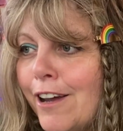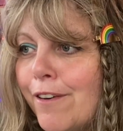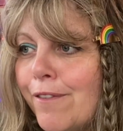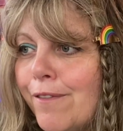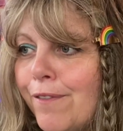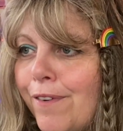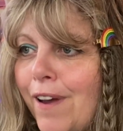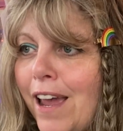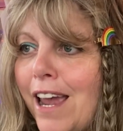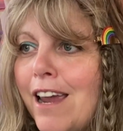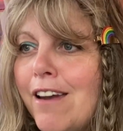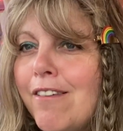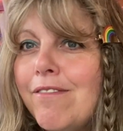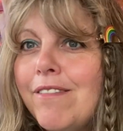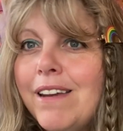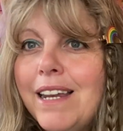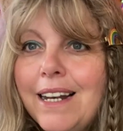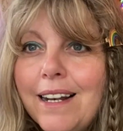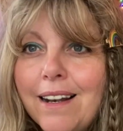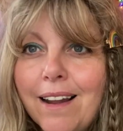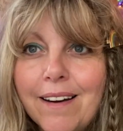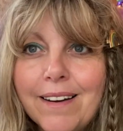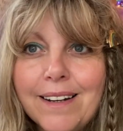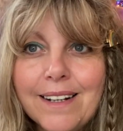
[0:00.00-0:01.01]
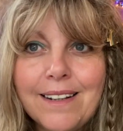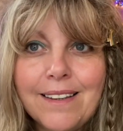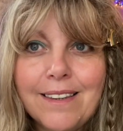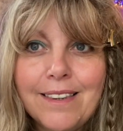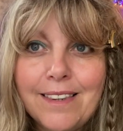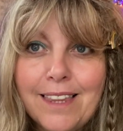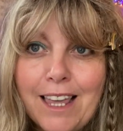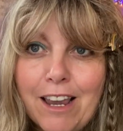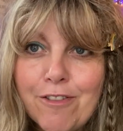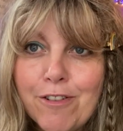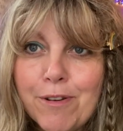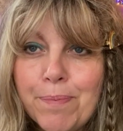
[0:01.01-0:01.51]
Fairy light
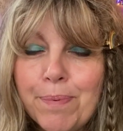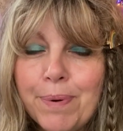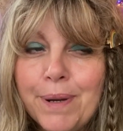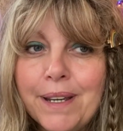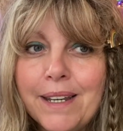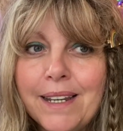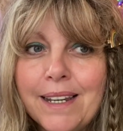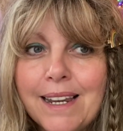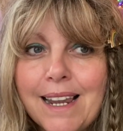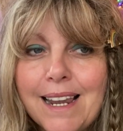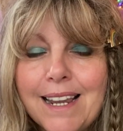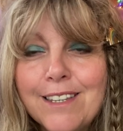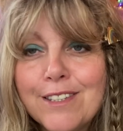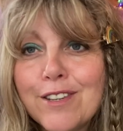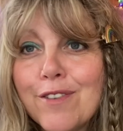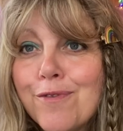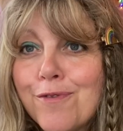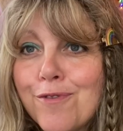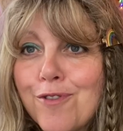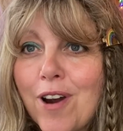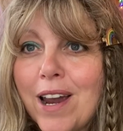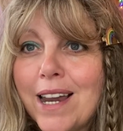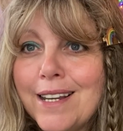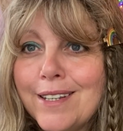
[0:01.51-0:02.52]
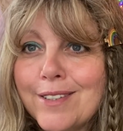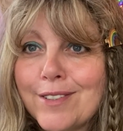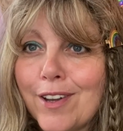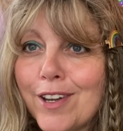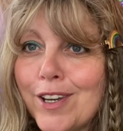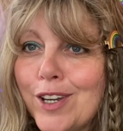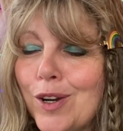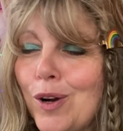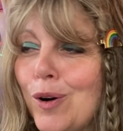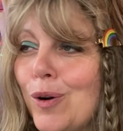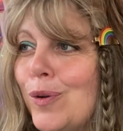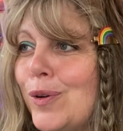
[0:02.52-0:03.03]
therapy is a phrase I
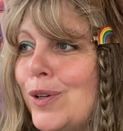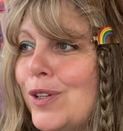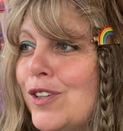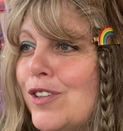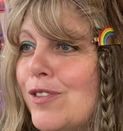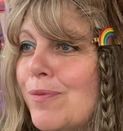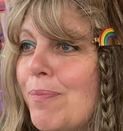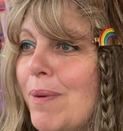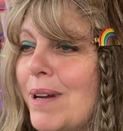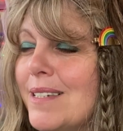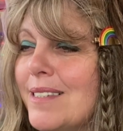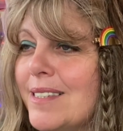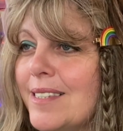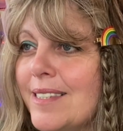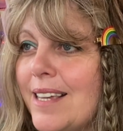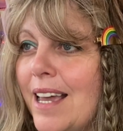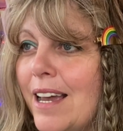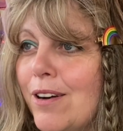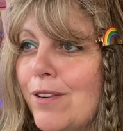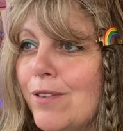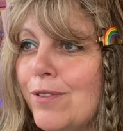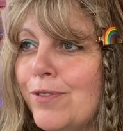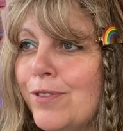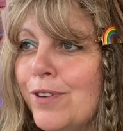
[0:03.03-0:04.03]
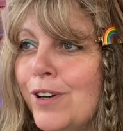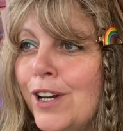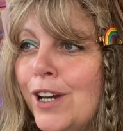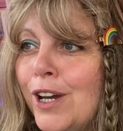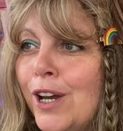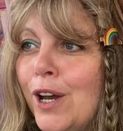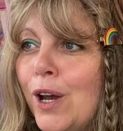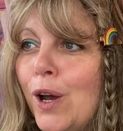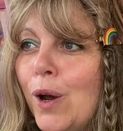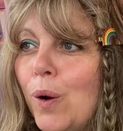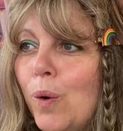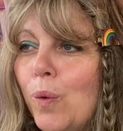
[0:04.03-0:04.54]
coined myself
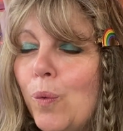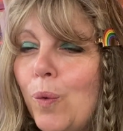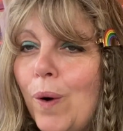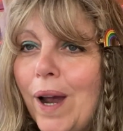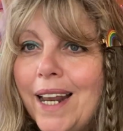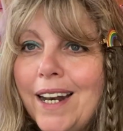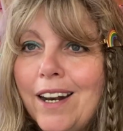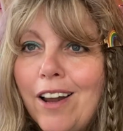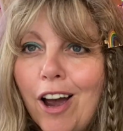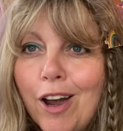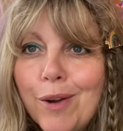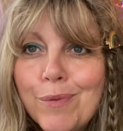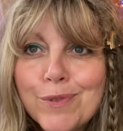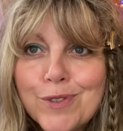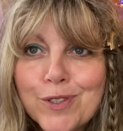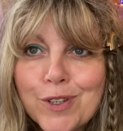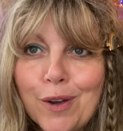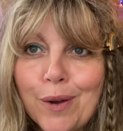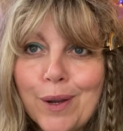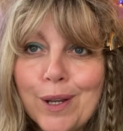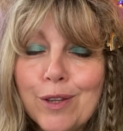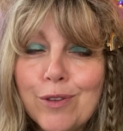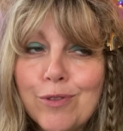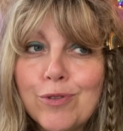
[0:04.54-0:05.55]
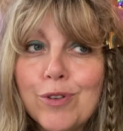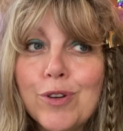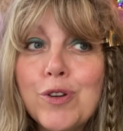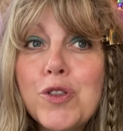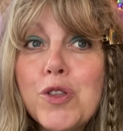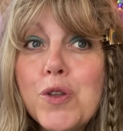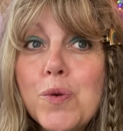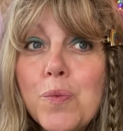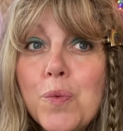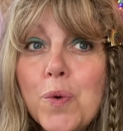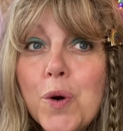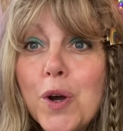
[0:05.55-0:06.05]
when I was going through
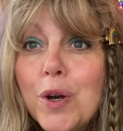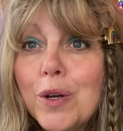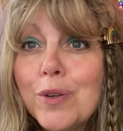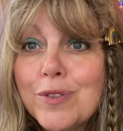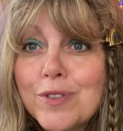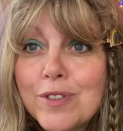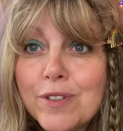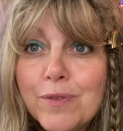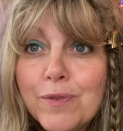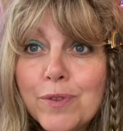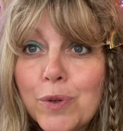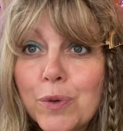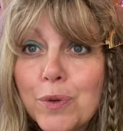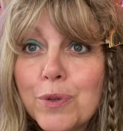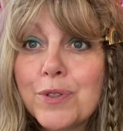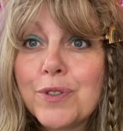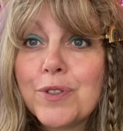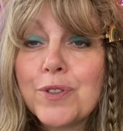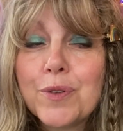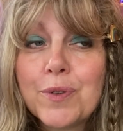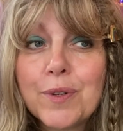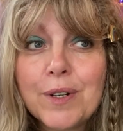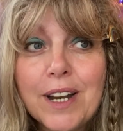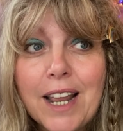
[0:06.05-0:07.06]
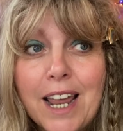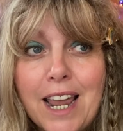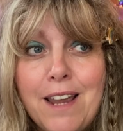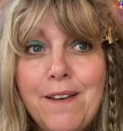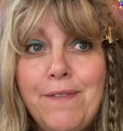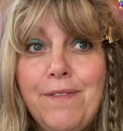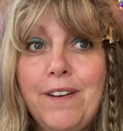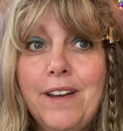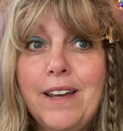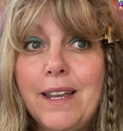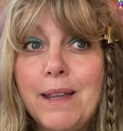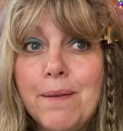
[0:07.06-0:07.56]
the worst divorce you can
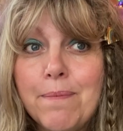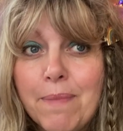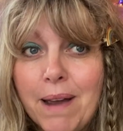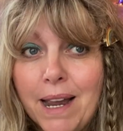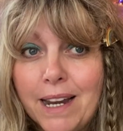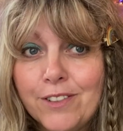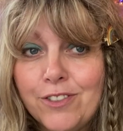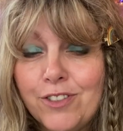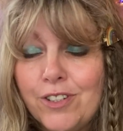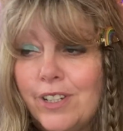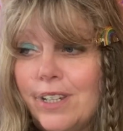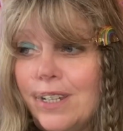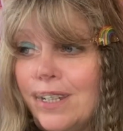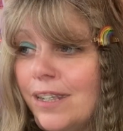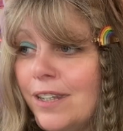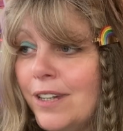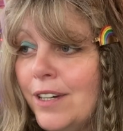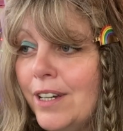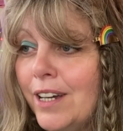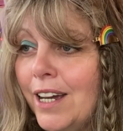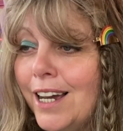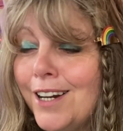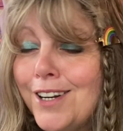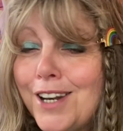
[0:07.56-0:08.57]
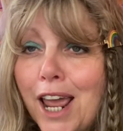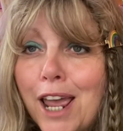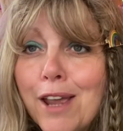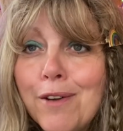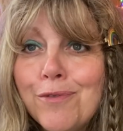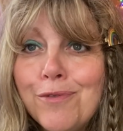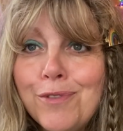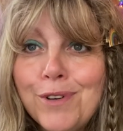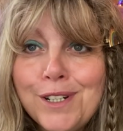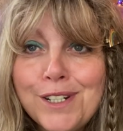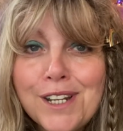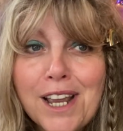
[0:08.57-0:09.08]
ever imagine, and
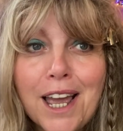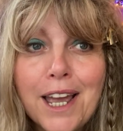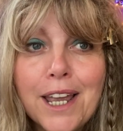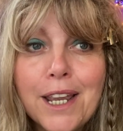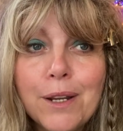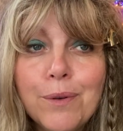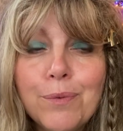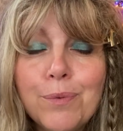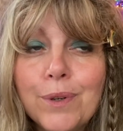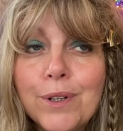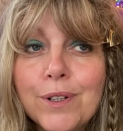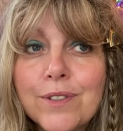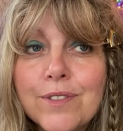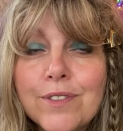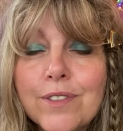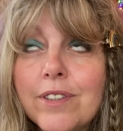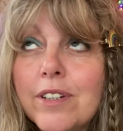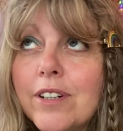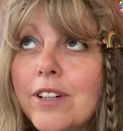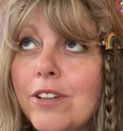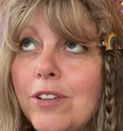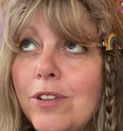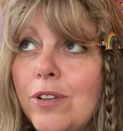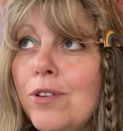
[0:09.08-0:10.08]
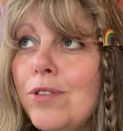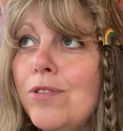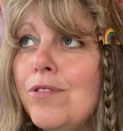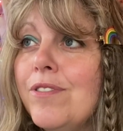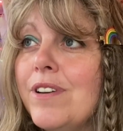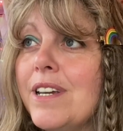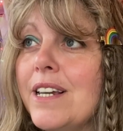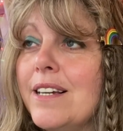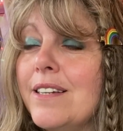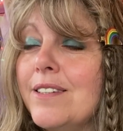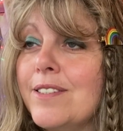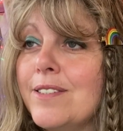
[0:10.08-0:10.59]
every day was the
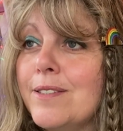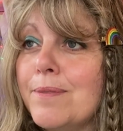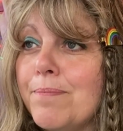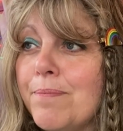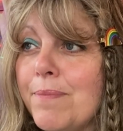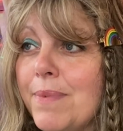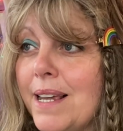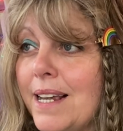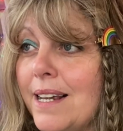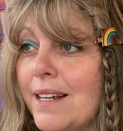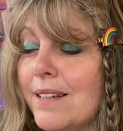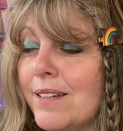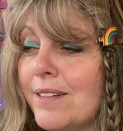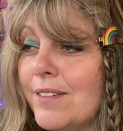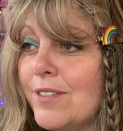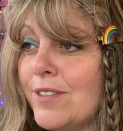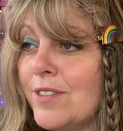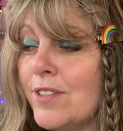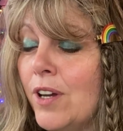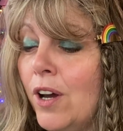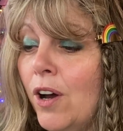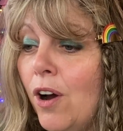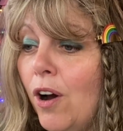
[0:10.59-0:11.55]
glorious mix